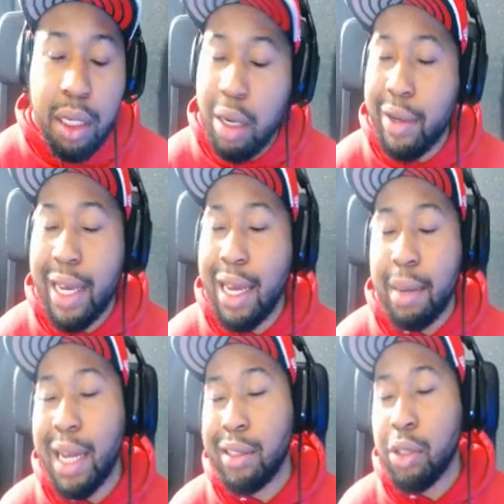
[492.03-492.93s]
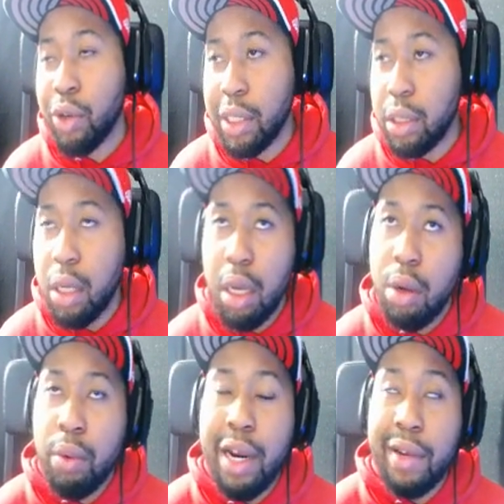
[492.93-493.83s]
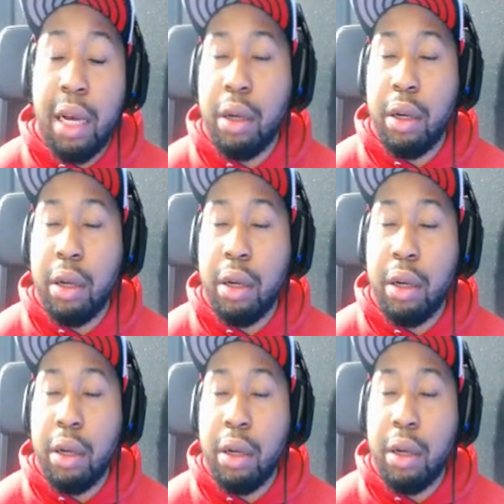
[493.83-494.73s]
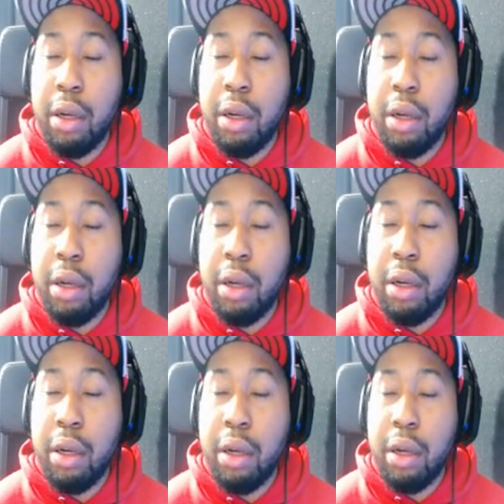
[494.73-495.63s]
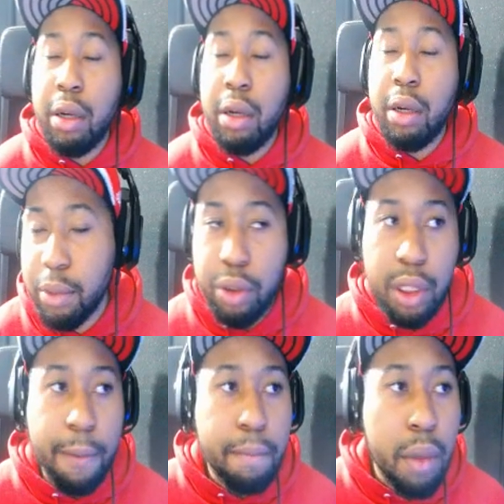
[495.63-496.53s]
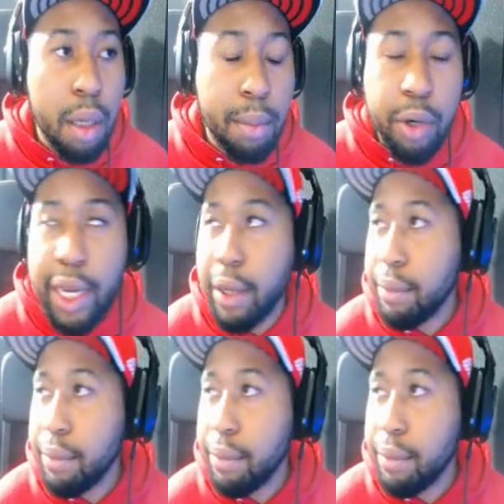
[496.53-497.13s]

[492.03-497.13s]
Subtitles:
Okay, I'm not talking. Whatever, y'all don't care if y'all talk shit. If y'all think I'm talking shit, but okay.